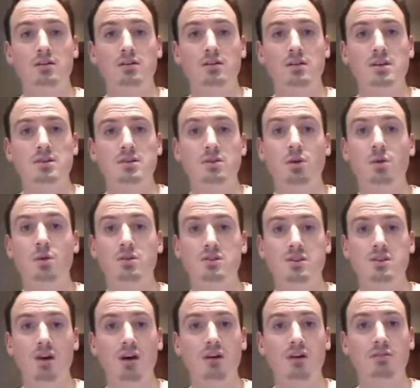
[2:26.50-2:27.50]
his old
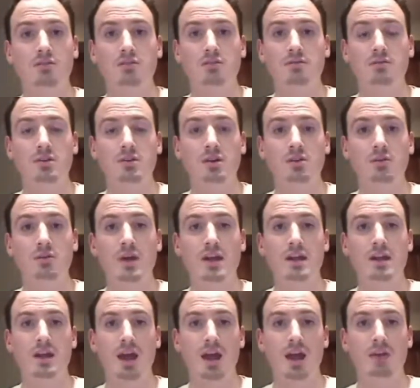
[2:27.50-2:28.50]
self with a
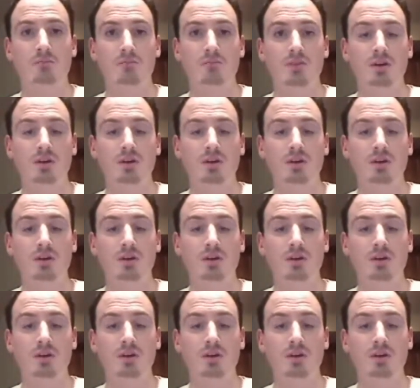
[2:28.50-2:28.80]
great game.